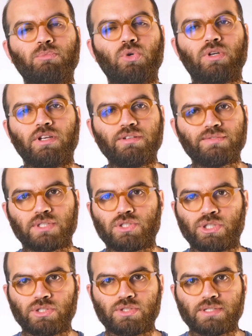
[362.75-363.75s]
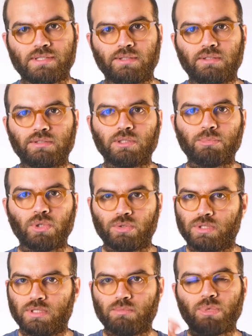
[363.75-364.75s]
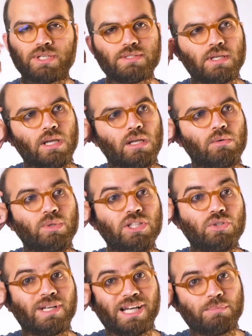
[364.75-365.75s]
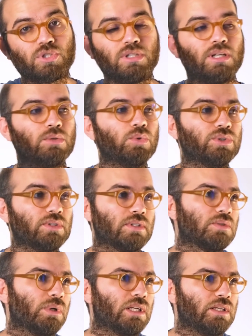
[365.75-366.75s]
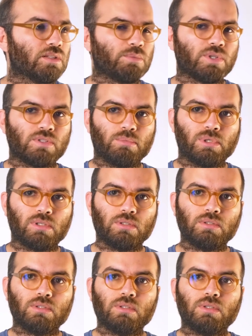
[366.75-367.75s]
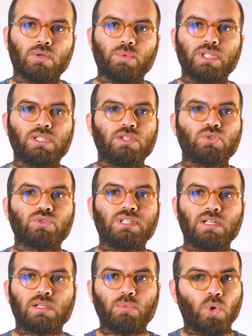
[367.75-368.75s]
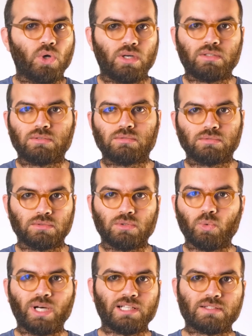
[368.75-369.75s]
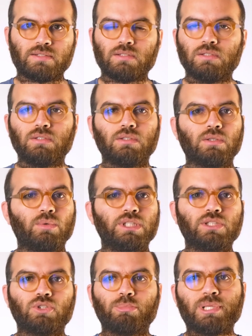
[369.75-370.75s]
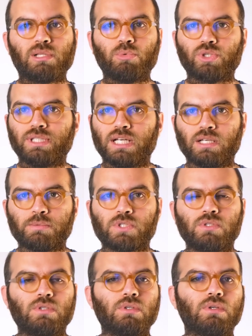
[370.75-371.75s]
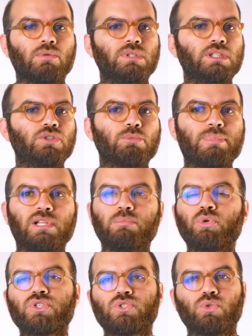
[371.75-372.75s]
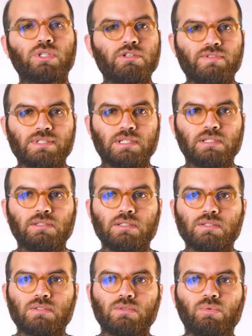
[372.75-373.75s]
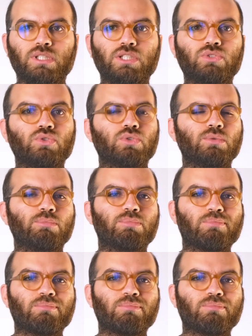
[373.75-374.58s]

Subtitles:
more infrastructure-centered approaches by saying we need to capture that water as quickly as possible. We need to drill more wells. We need to build more dams. We need to build more storage facilities. We need to